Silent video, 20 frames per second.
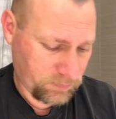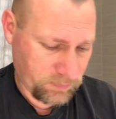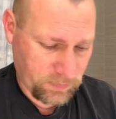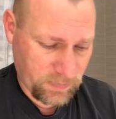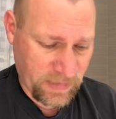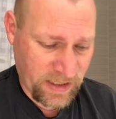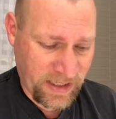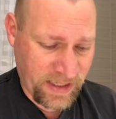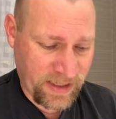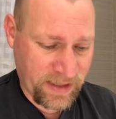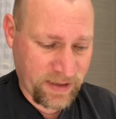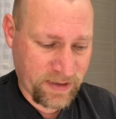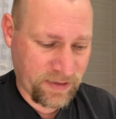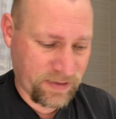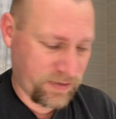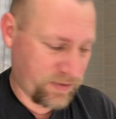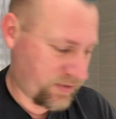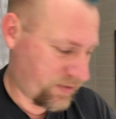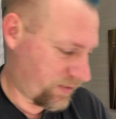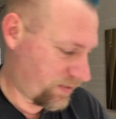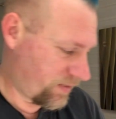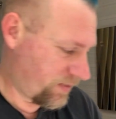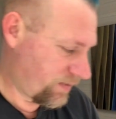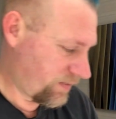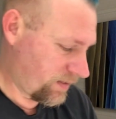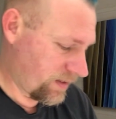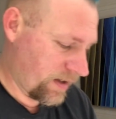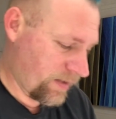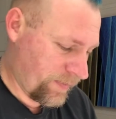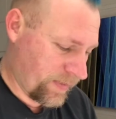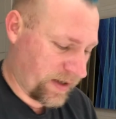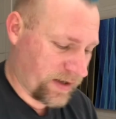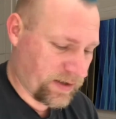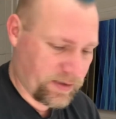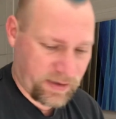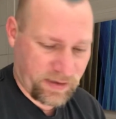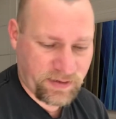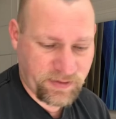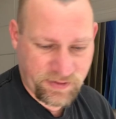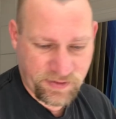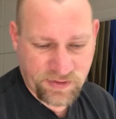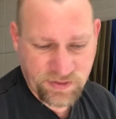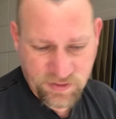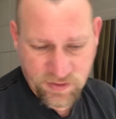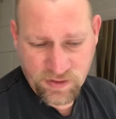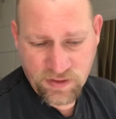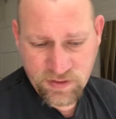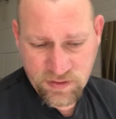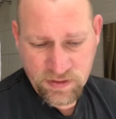And Americans